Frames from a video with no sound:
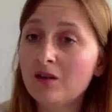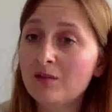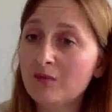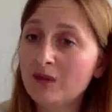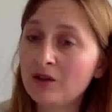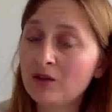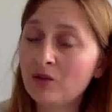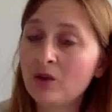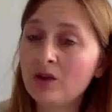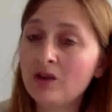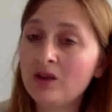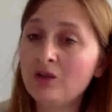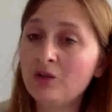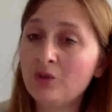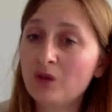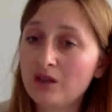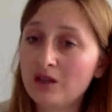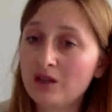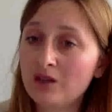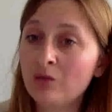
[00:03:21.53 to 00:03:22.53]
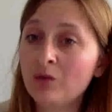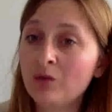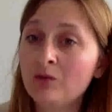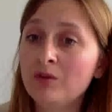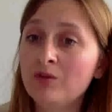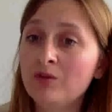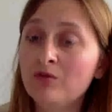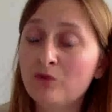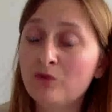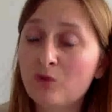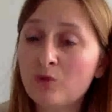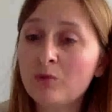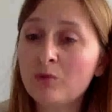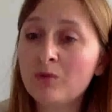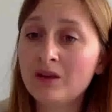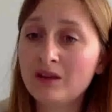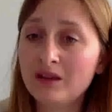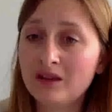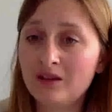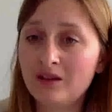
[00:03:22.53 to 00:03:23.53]
By 2020, it will be 4
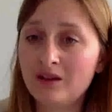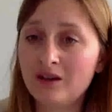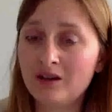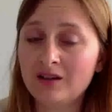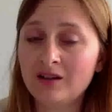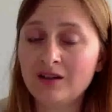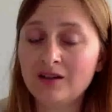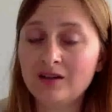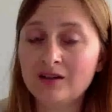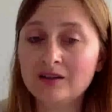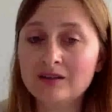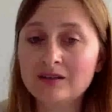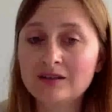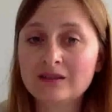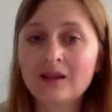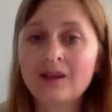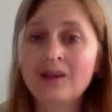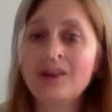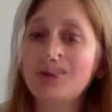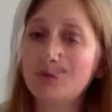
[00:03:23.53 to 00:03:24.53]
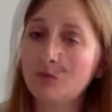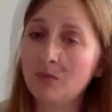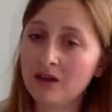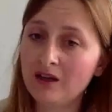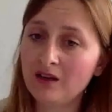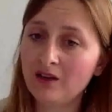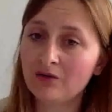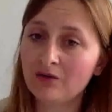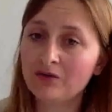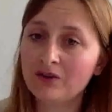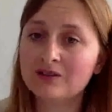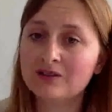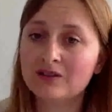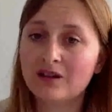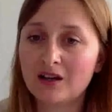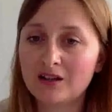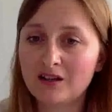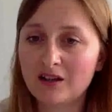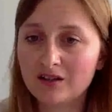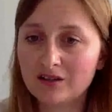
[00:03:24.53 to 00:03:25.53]
million articles. Many of these
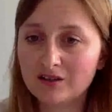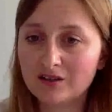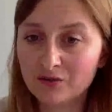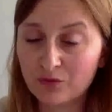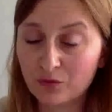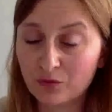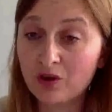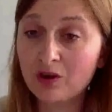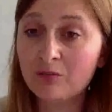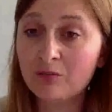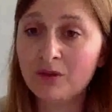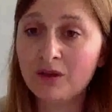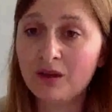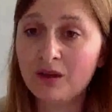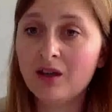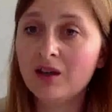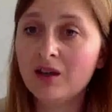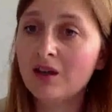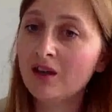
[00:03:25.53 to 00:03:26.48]
articles will be